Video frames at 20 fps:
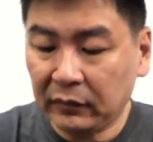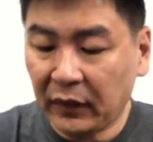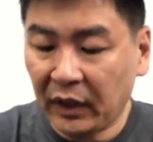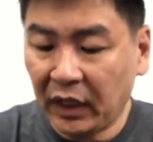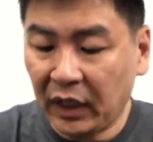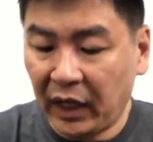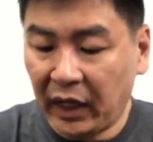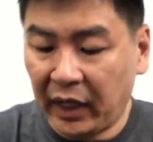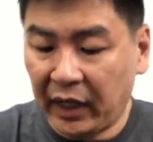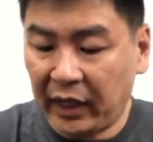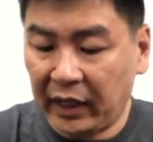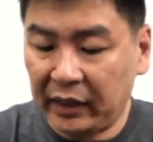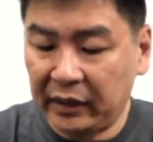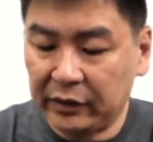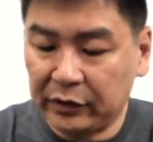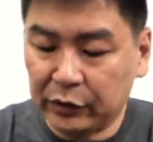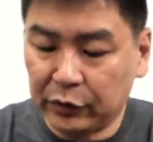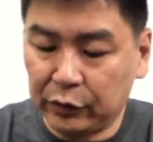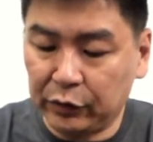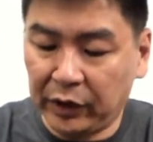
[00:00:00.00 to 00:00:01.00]
and
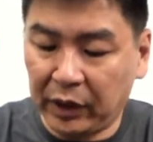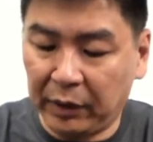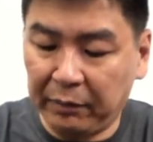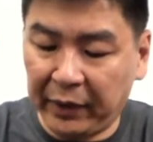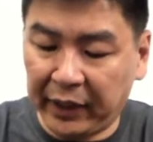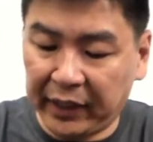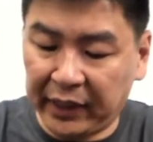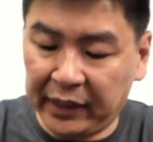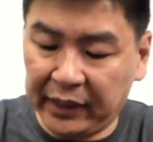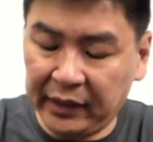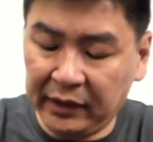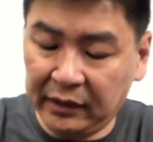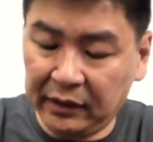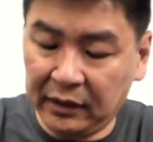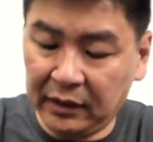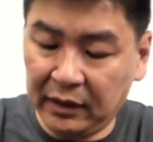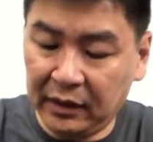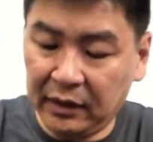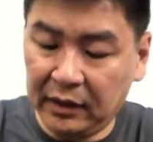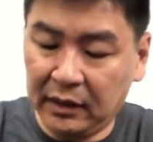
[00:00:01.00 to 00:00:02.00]
screw them back in,
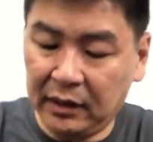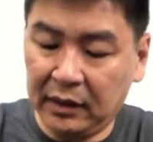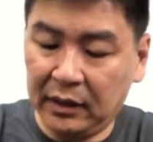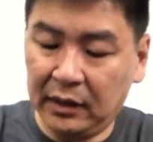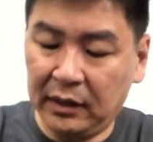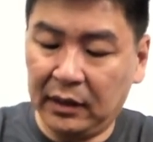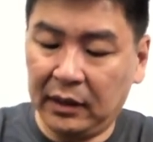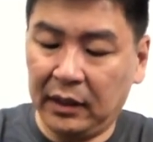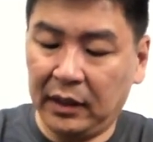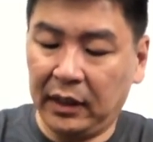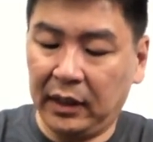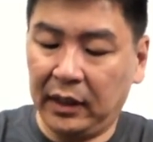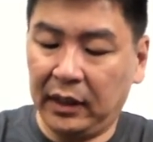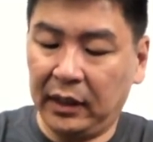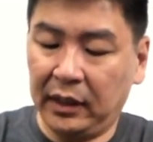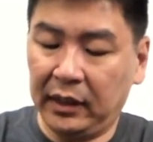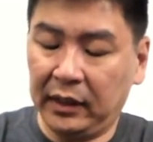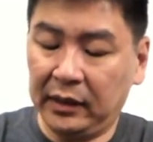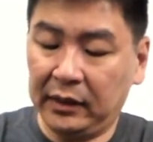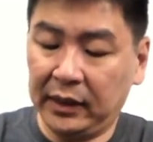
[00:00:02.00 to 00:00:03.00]

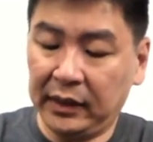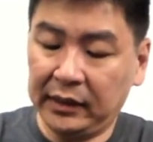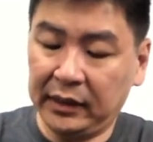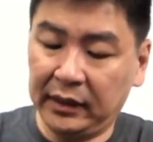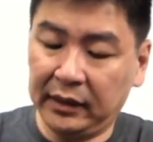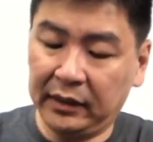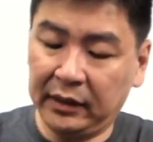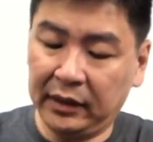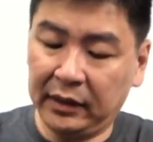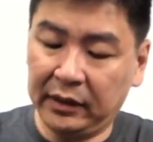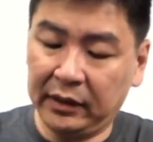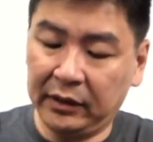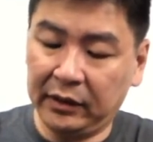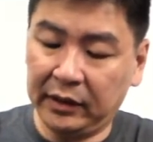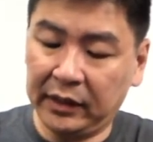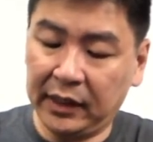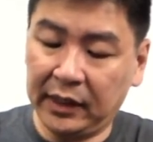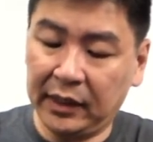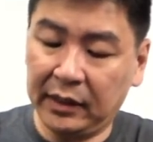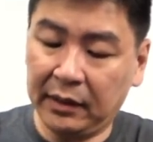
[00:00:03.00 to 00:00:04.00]
and that's it, and you're
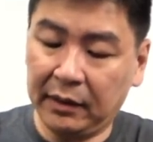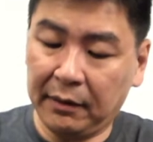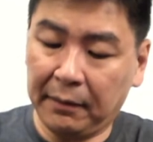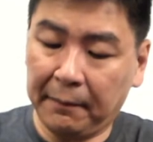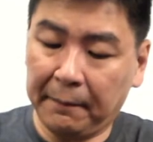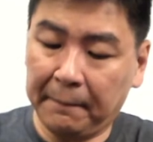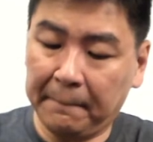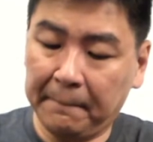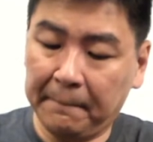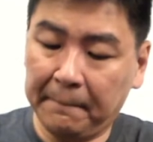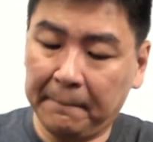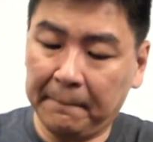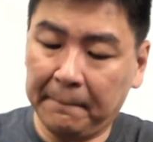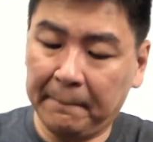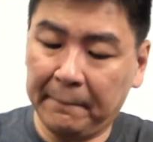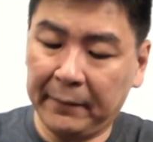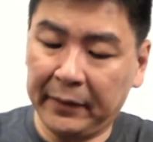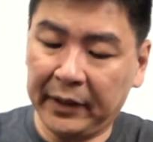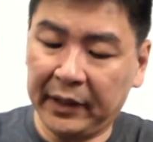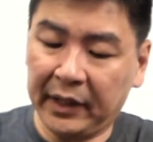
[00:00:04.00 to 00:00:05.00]
done.
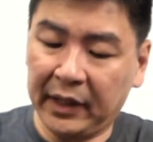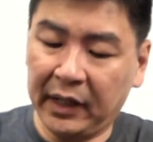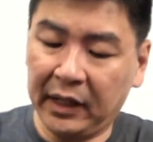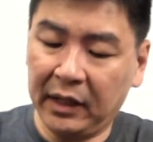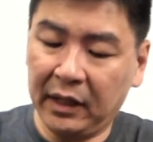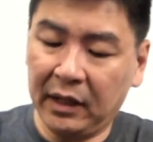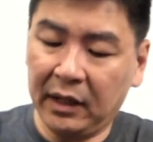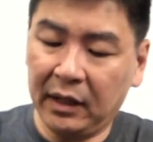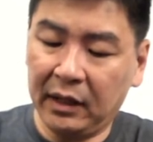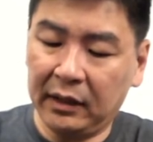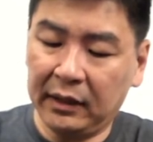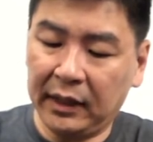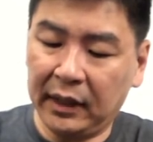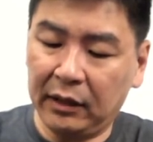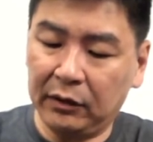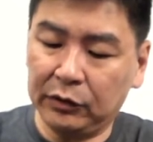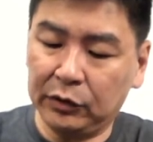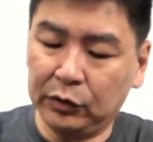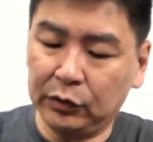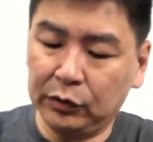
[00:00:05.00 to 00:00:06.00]
Okay,
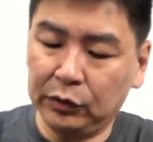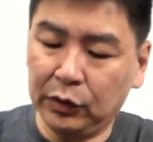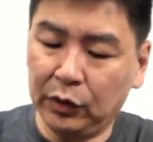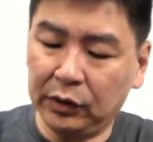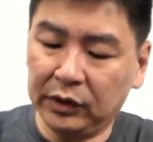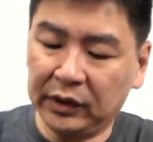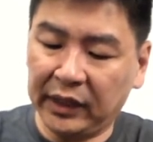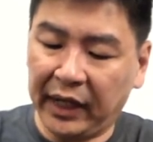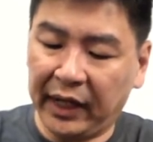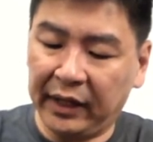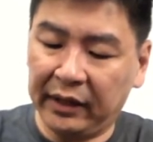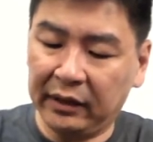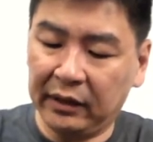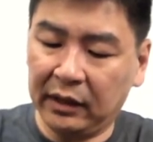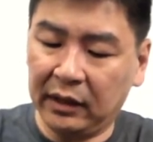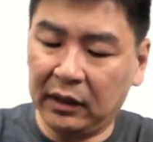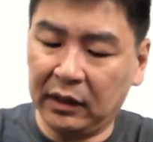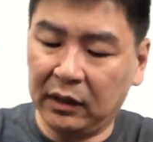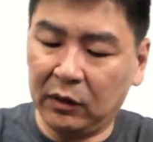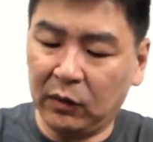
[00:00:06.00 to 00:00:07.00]
now do note that
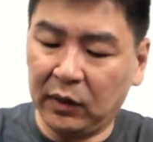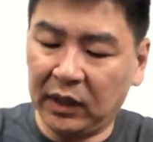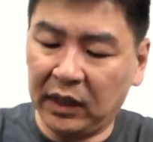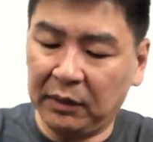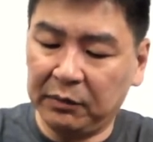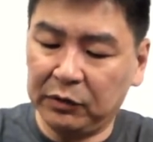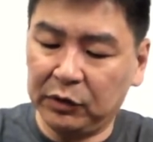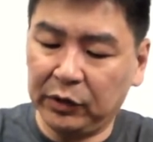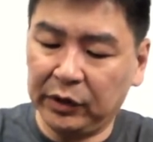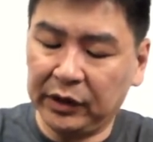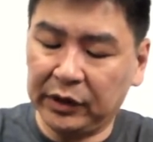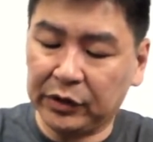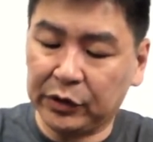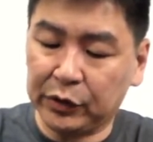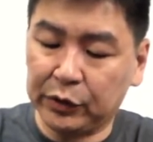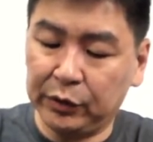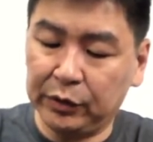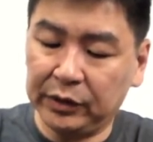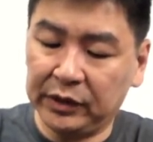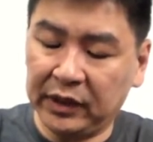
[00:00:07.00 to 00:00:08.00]
while I'm doing the
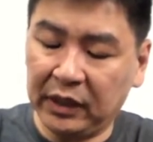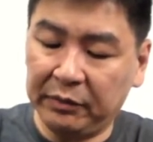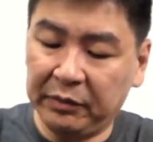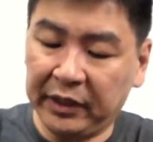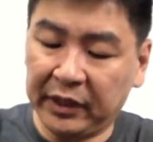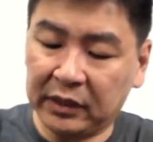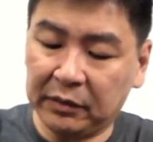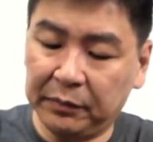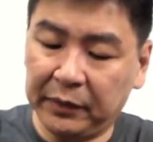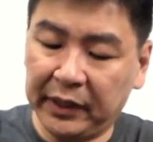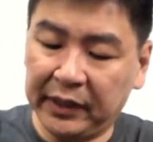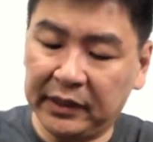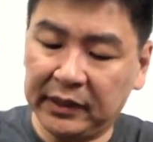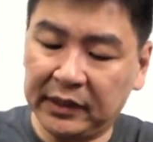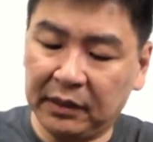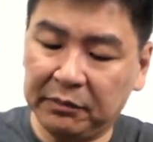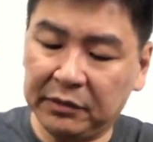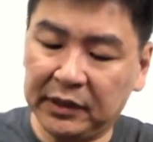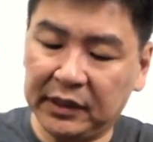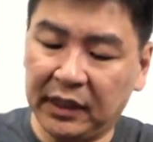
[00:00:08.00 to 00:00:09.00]
screws, let me explain
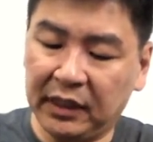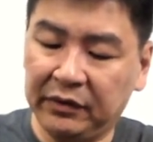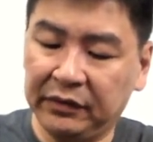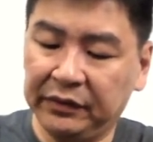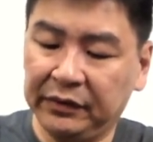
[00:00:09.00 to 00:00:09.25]
some stuff.